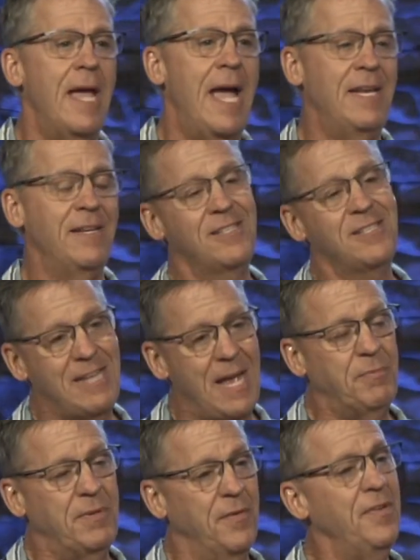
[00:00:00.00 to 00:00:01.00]
and
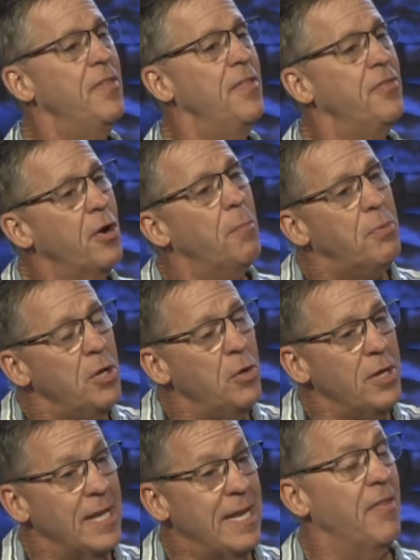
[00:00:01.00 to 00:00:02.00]
deceptive in their
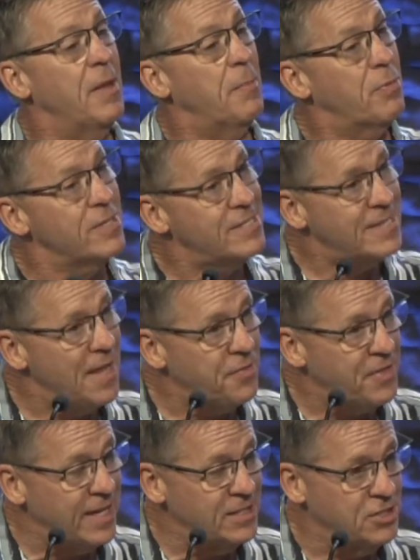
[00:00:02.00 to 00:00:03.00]
beauty and how they present
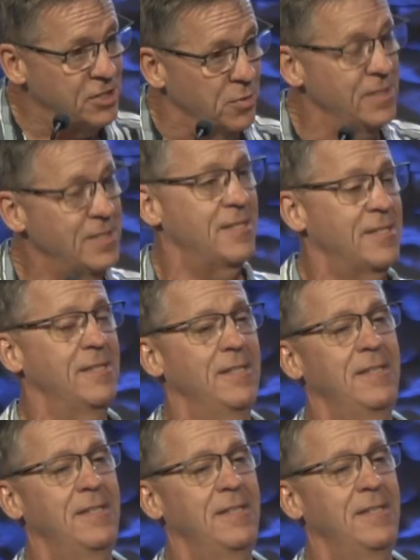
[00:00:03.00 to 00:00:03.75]
things to us,